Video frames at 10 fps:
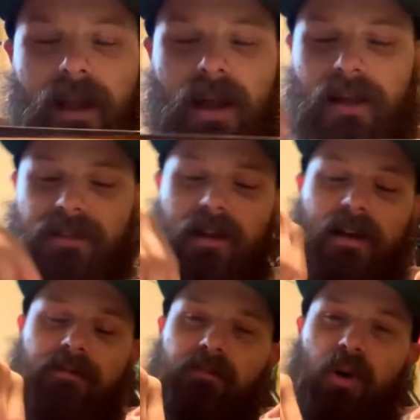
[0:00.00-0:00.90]
Uh, it's
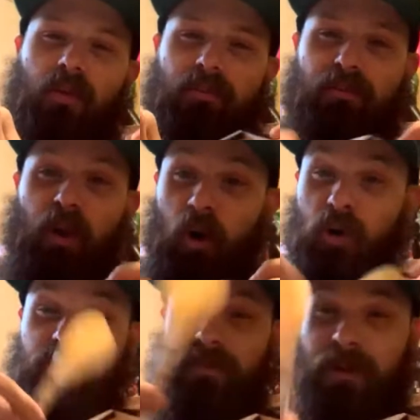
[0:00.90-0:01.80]
a per-
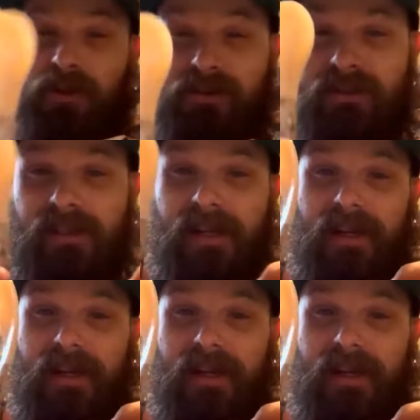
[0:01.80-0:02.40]
pearl spoon.